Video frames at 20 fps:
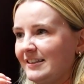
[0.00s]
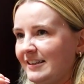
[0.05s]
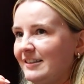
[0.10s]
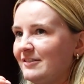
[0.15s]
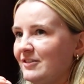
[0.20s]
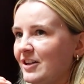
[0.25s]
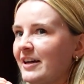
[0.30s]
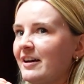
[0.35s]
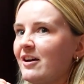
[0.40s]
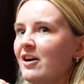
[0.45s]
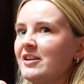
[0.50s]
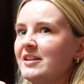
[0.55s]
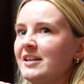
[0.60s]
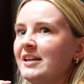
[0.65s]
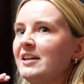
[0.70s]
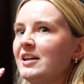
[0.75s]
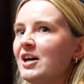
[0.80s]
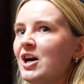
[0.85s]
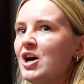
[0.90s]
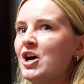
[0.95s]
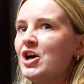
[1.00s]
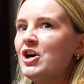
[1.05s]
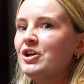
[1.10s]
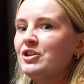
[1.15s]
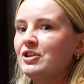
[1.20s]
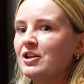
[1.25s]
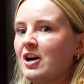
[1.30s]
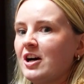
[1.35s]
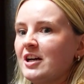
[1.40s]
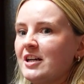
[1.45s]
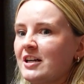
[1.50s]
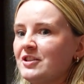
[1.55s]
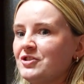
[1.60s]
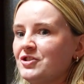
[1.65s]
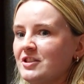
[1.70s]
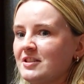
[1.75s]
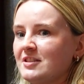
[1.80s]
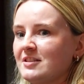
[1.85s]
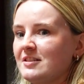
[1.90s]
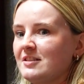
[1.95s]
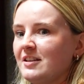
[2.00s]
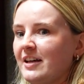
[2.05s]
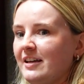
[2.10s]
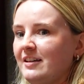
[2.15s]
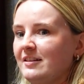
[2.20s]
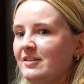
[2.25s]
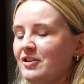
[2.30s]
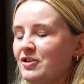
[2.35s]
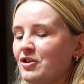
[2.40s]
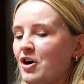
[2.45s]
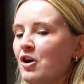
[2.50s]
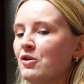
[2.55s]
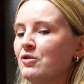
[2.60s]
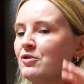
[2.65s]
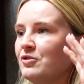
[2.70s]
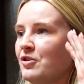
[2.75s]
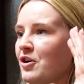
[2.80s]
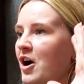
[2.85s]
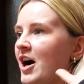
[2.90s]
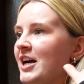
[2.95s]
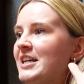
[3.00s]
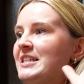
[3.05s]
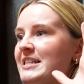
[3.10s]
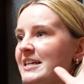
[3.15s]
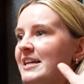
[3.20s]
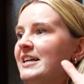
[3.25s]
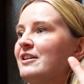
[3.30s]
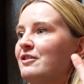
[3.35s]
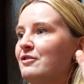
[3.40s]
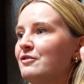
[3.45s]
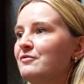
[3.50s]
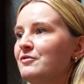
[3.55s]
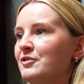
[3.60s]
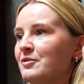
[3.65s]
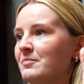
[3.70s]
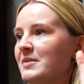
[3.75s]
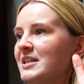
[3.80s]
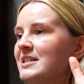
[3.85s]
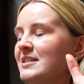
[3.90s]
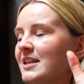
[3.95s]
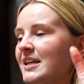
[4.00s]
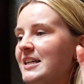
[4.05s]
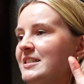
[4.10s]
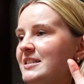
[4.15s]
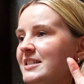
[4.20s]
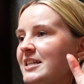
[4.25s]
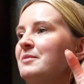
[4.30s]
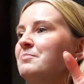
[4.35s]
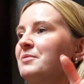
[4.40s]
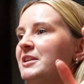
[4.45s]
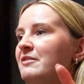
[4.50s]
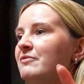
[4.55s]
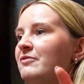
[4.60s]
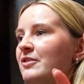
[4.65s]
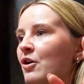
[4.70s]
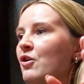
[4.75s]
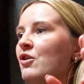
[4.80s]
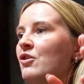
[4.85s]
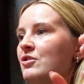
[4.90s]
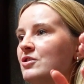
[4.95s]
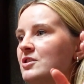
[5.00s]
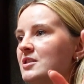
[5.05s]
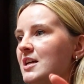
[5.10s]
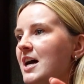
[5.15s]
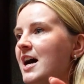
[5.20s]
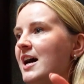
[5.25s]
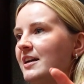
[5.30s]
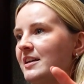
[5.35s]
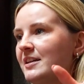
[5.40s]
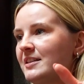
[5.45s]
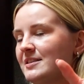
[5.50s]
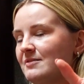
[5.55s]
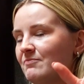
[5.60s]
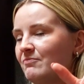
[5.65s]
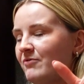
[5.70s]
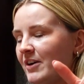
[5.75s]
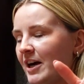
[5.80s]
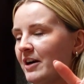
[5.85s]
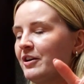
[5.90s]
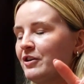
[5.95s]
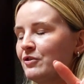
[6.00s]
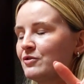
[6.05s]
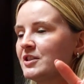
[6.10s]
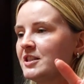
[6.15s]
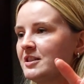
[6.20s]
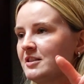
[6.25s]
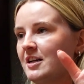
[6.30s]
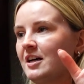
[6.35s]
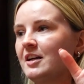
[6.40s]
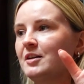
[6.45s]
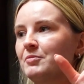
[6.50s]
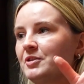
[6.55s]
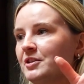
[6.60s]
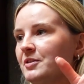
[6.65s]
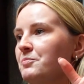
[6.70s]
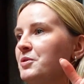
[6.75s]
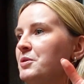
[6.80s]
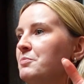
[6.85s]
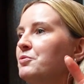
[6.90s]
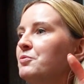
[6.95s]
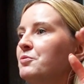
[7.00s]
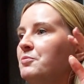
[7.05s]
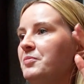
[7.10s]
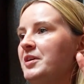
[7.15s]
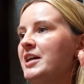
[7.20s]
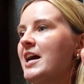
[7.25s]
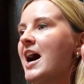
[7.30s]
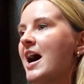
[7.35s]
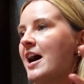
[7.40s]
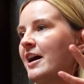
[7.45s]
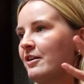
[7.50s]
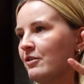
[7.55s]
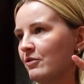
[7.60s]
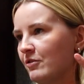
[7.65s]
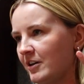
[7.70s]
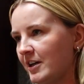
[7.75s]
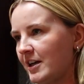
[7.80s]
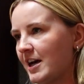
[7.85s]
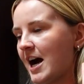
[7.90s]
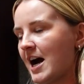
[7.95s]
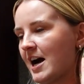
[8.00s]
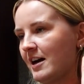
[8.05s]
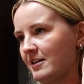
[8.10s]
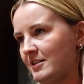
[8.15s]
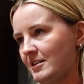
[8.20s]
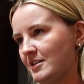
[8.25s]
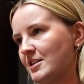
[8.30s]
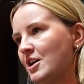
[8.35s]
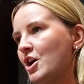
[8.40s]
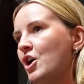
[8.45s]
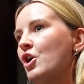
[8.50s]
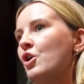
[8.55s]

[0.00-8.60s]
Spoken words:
Like, I think the Kardashians, like, the whole idea of them is, like, deeply flawed, and it's very understandable that people would be angry at it.